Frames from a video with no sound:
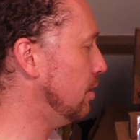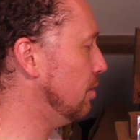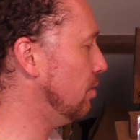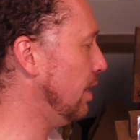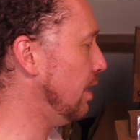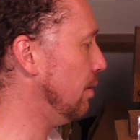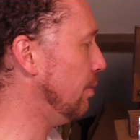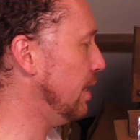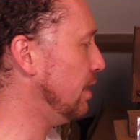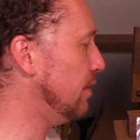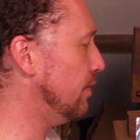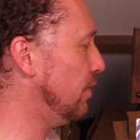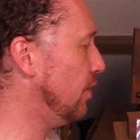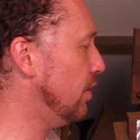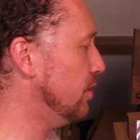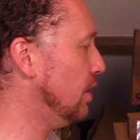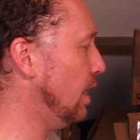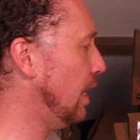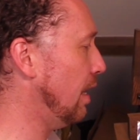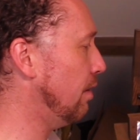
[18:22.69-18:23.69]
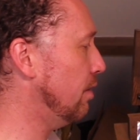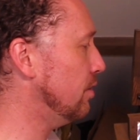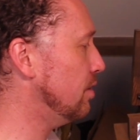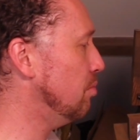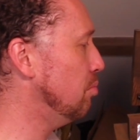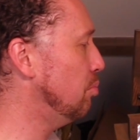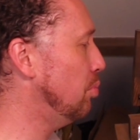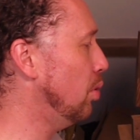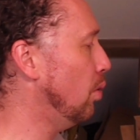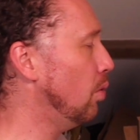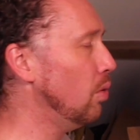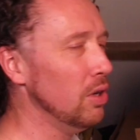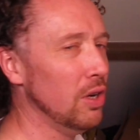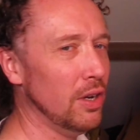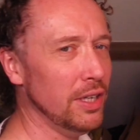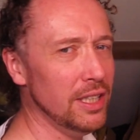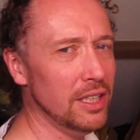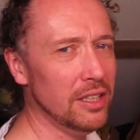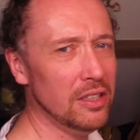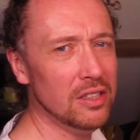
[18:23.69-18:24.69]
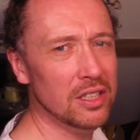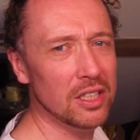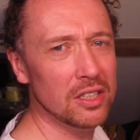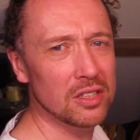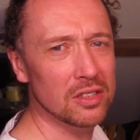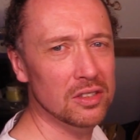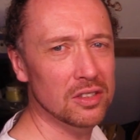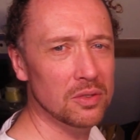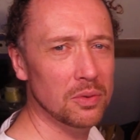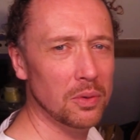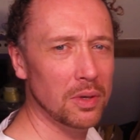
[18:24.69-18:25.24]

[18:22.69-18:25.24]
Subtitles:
Great way to find your arrows in poor light conditions